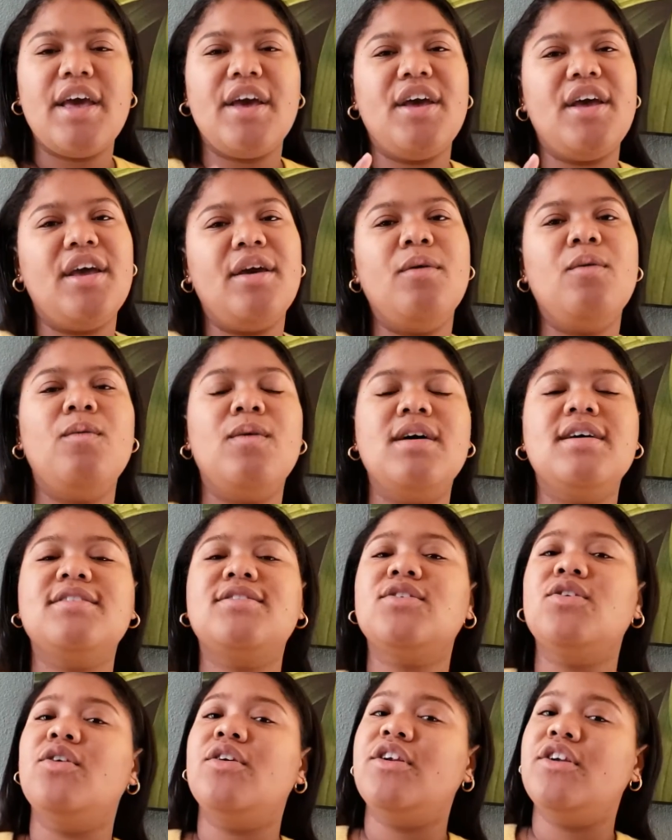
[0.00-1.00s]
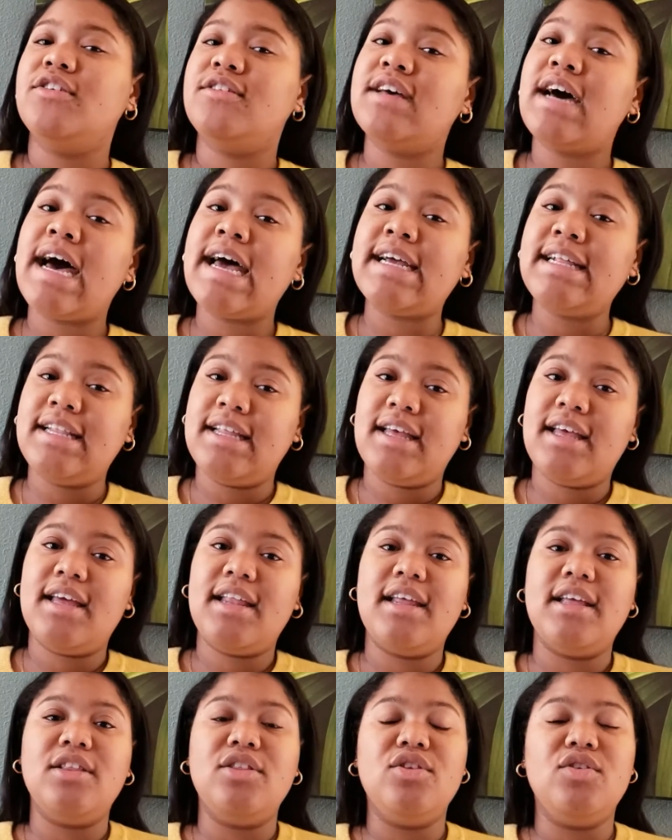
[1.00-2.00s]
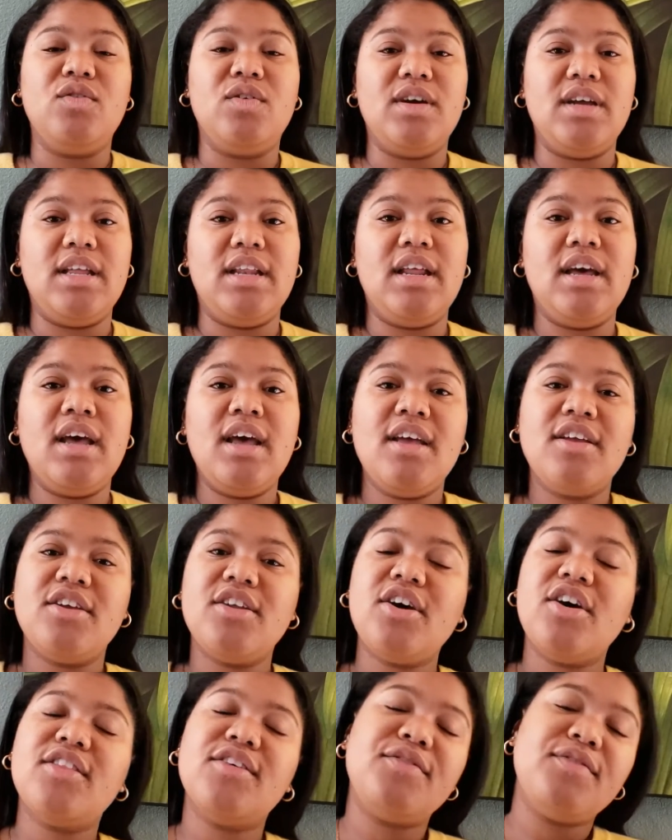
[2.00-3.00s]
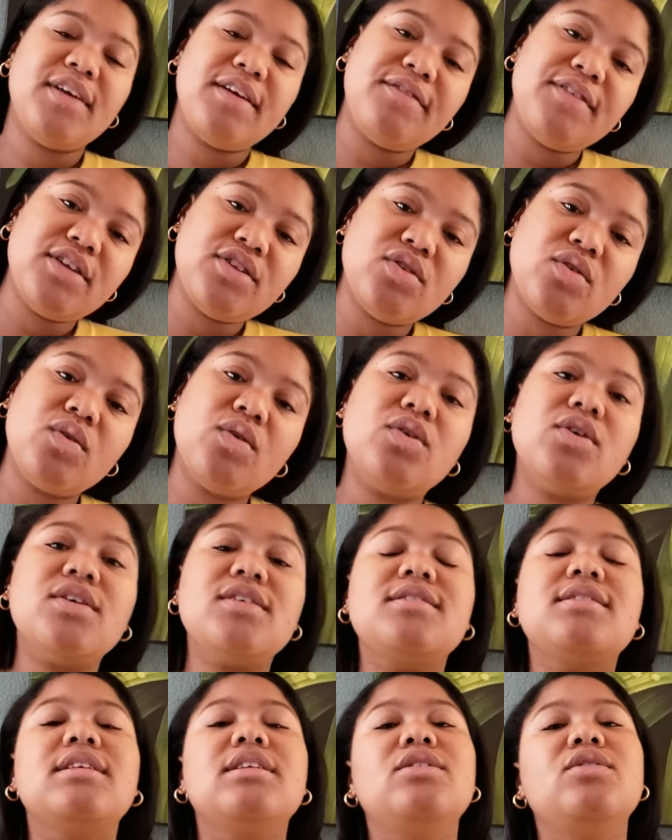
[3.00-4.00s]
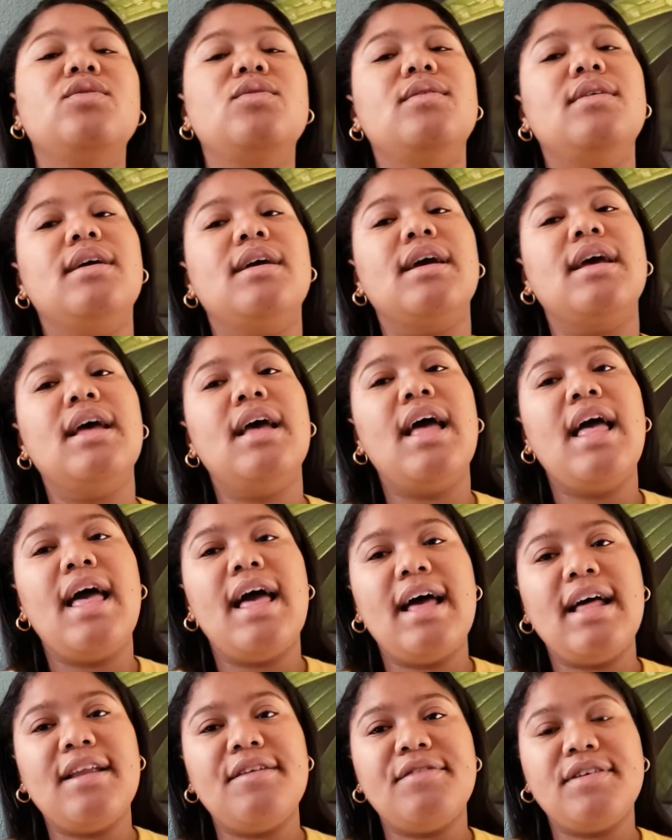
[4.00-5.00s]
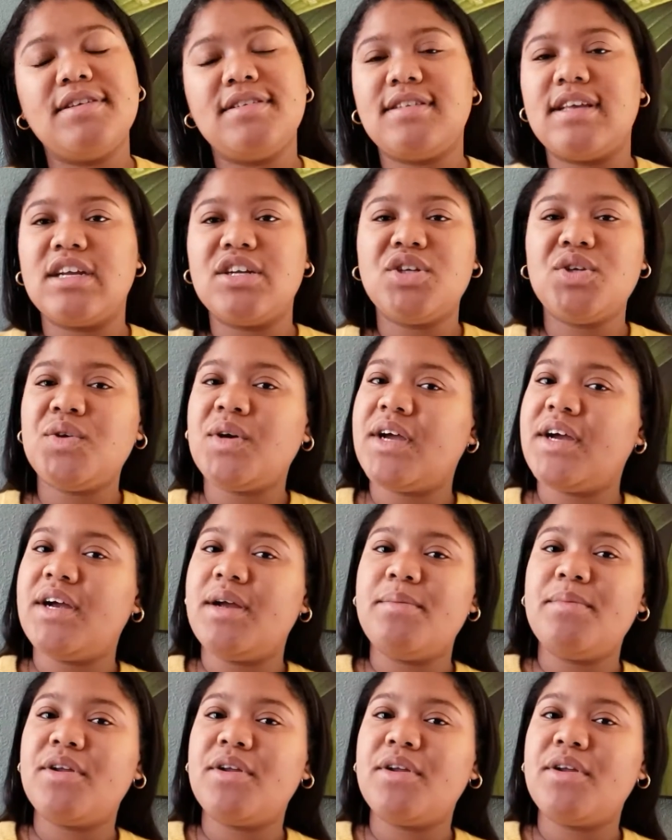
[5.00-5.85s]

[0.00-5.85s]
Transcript: it was going to Thailand and doing, the Fifi tours and doing Elephant Sanctuary.